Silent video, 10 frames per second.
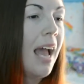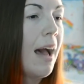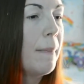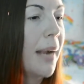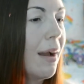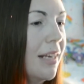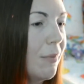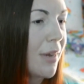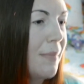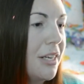But I did
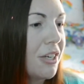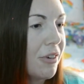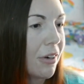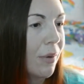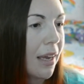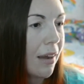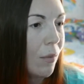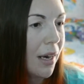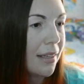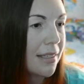want to mention real quick
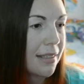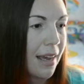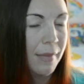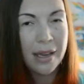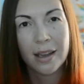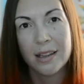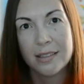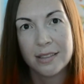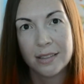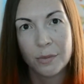what else is coming,
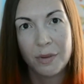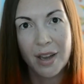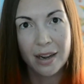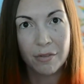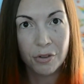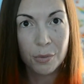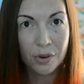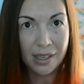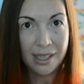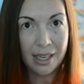because we've gotten a few
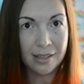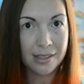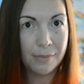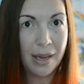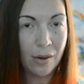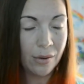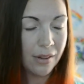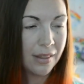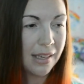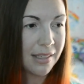more details about
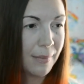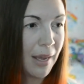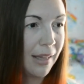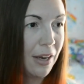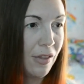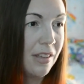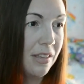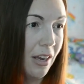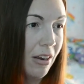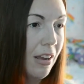things coming out later this
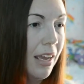year.